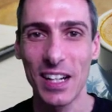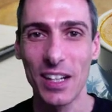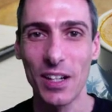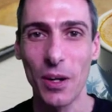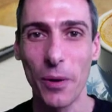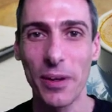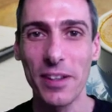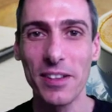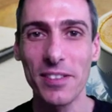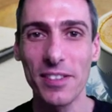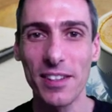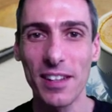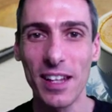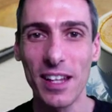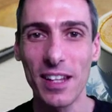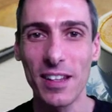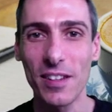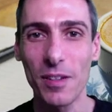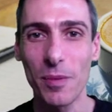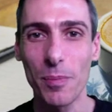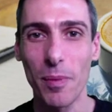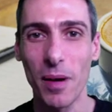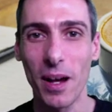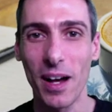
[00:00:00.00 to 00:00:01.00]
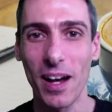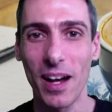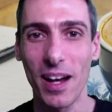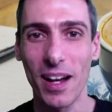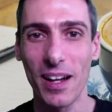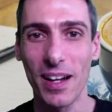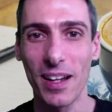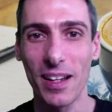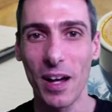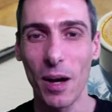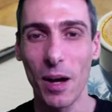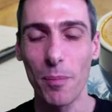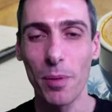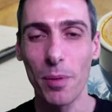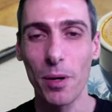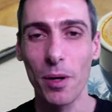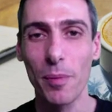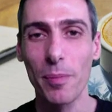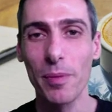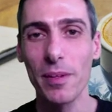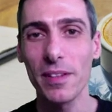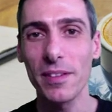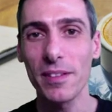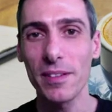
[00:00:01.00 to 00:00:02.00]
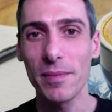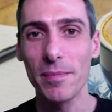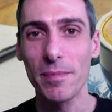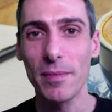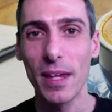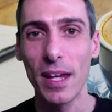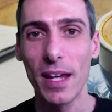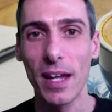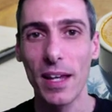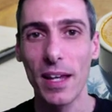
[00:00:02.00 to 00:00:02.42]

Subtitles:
coincidence, but on purpose.